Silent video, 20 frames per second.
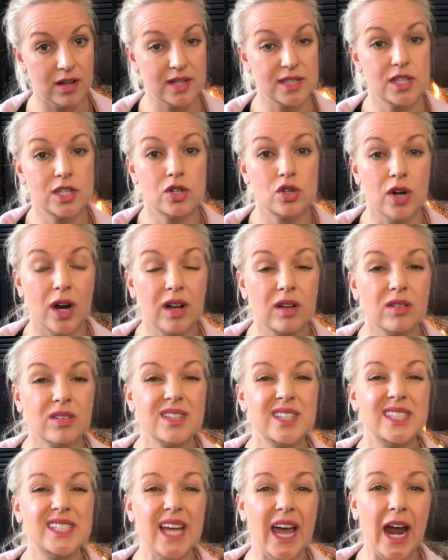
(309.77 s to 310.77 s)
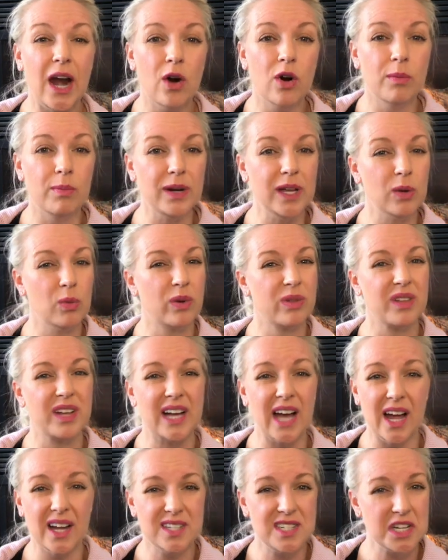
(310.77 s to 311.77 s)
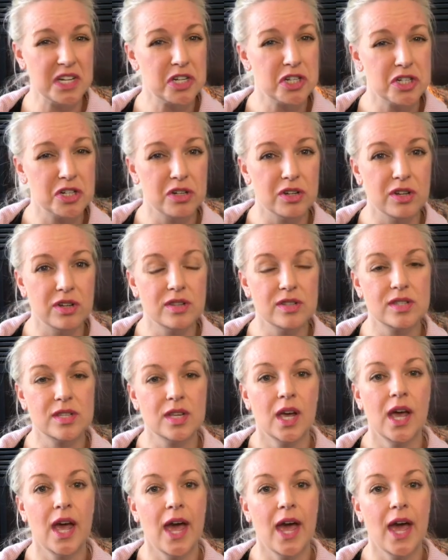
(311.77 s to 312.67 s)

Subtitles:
I struggled terribly with gut issues